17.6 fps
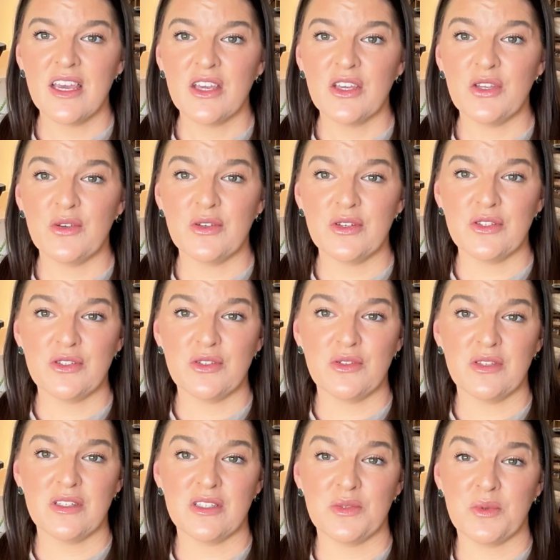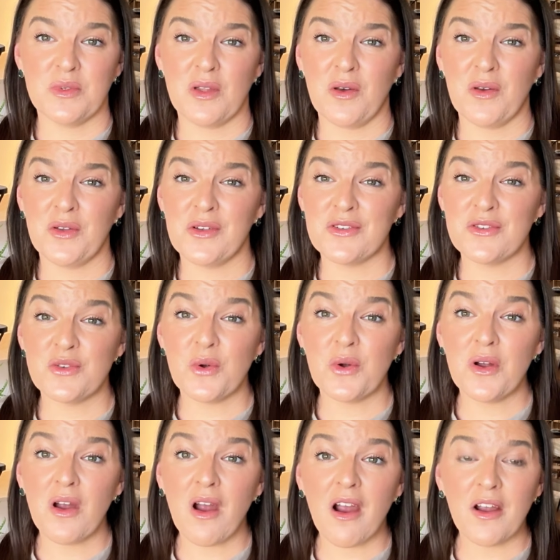You can do this with all your
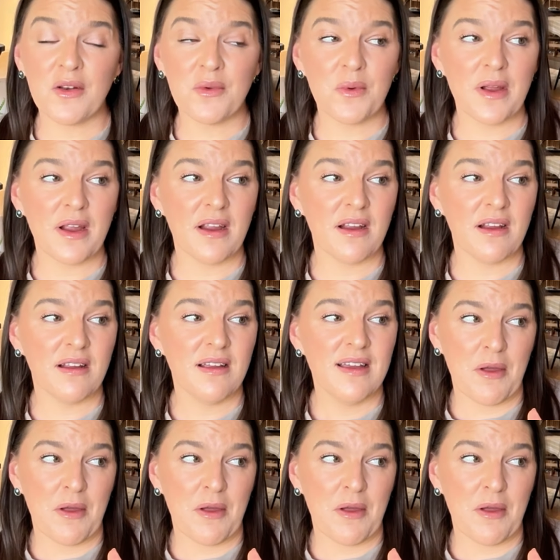door hardware.